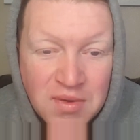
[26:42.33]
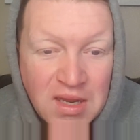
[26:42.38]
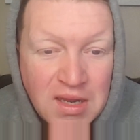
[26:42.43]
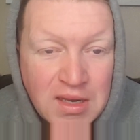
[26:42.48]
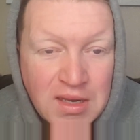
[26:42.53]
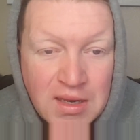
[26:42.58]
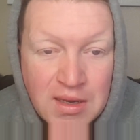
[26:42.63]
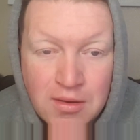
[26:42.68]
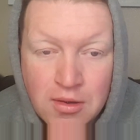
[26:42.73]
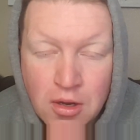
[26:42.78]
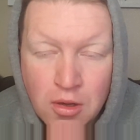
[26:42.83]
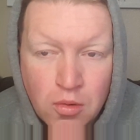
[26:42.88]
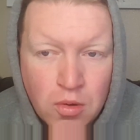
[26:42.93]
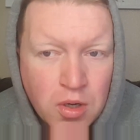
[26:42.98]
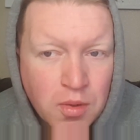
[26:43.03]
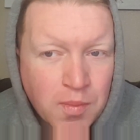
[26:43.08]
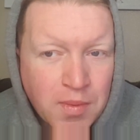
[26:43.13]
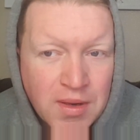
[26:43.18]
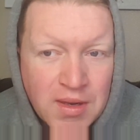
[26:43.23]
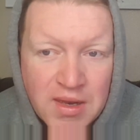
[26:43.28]
He did not
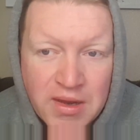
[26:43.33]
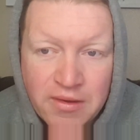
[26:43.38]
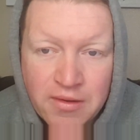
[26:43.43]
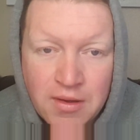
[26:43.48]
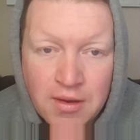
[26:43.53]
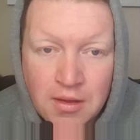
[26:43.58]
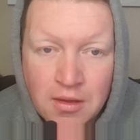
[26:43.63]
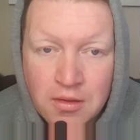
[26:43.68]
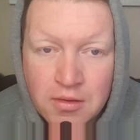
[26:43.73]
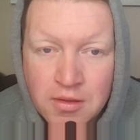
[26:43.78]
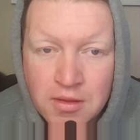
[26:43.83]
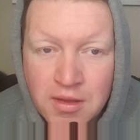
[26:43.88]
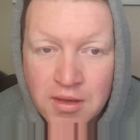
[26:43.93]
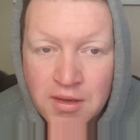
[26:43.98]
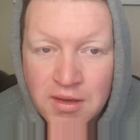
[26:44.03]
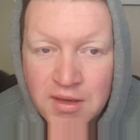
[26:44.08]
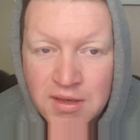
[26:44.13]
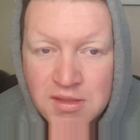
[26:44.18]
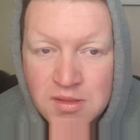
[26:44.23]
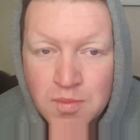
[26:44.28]
want to be in there any longer
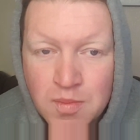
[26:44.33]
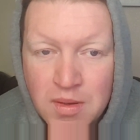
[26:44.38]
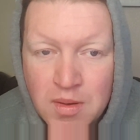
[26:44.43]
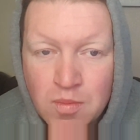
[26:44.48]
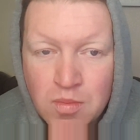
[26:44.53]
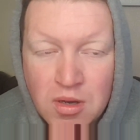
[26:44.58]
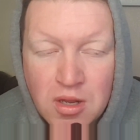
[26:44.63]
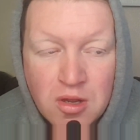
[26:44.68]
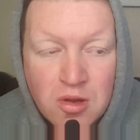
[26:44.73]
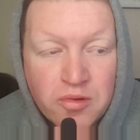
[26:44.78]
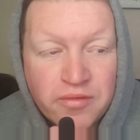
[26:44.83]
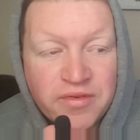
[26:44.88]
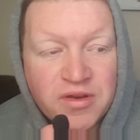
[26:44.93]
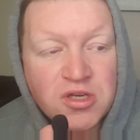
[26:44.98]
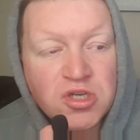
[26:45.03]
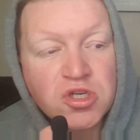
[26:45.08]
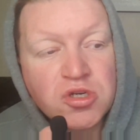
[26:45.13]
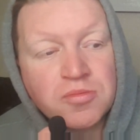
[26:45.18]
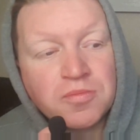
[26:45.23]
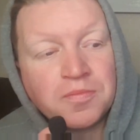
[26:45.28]
than he needed to be
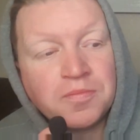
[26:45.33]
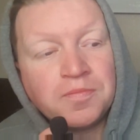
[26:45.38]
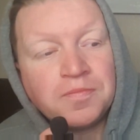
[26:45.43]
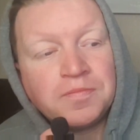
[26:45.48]
Blachowicz.